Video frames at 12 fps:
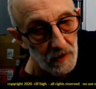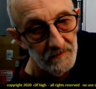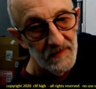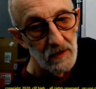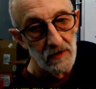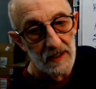
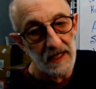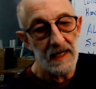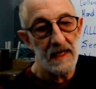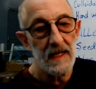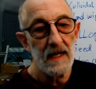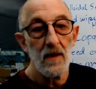okay?
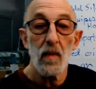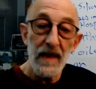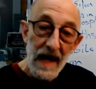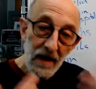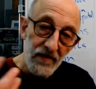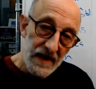
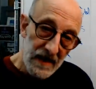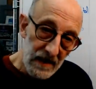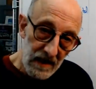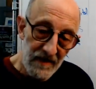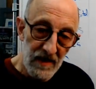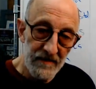Without the
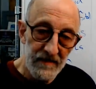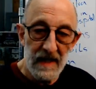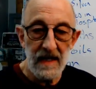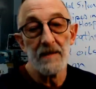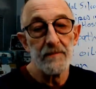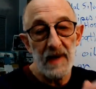level of,
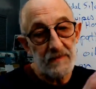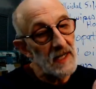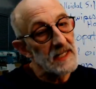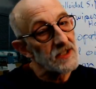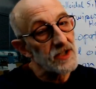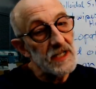and
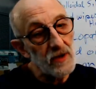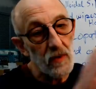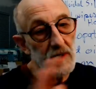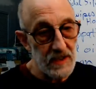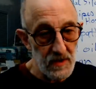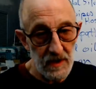peptides
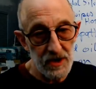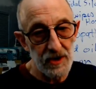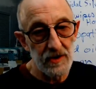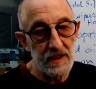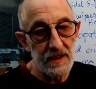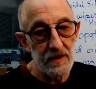decrease. Once
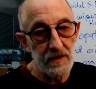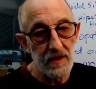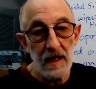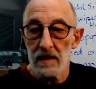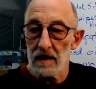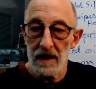you're in your,
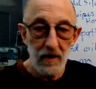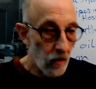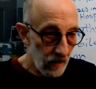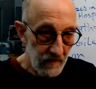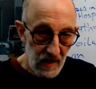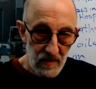like
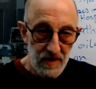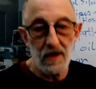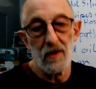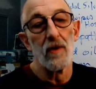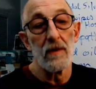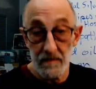hormones,
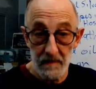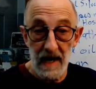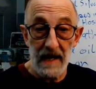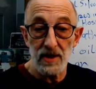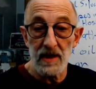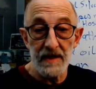
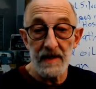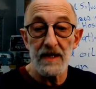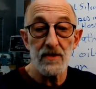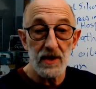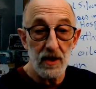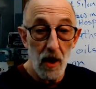actually they used
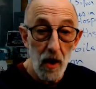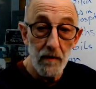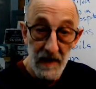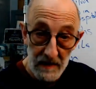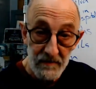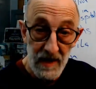to call
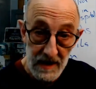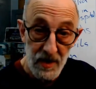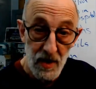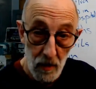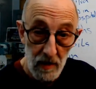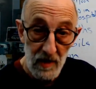peptides
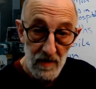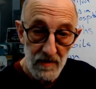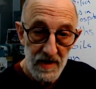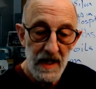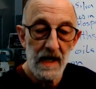hormones.